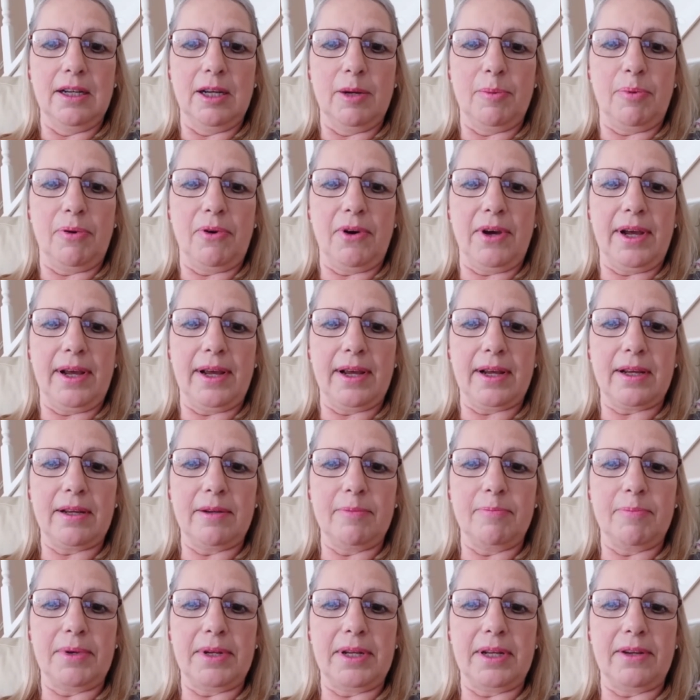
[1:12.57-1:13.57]
A prayer
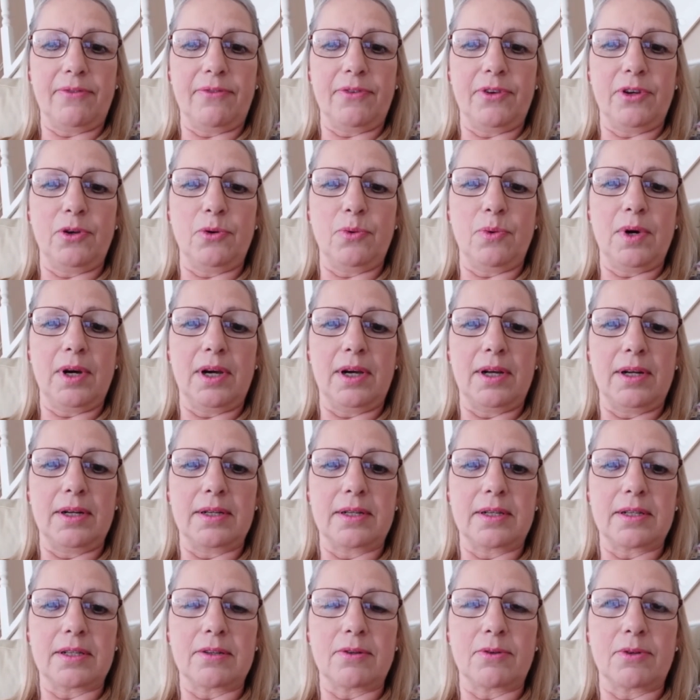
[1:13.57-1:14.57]
can be a few
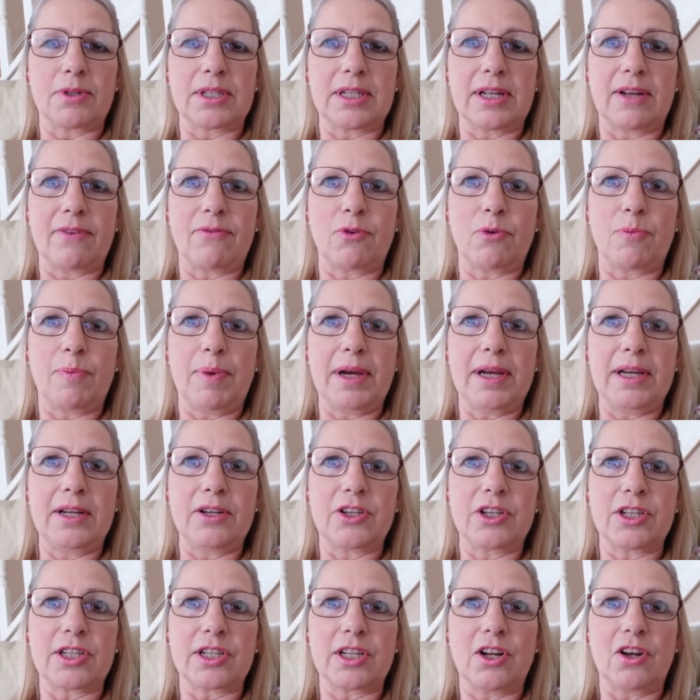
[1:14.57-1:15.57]
words or several
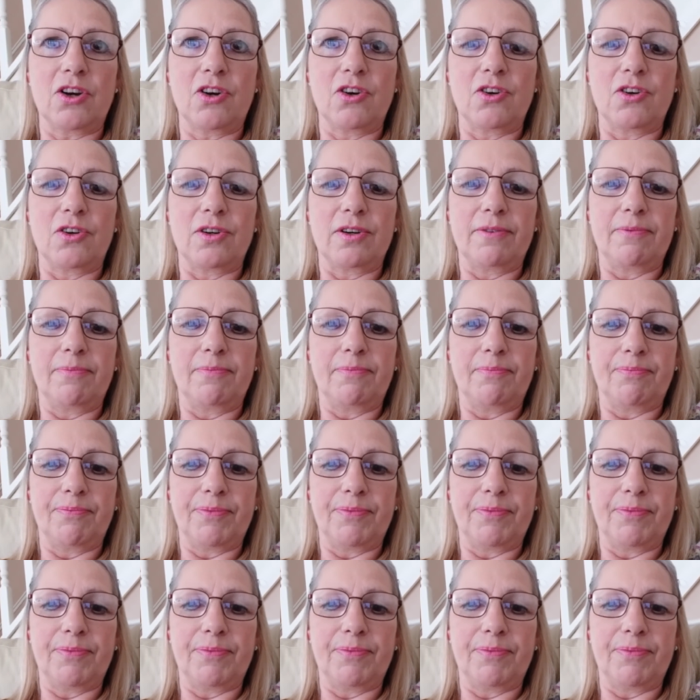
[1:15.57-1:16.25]
pages long.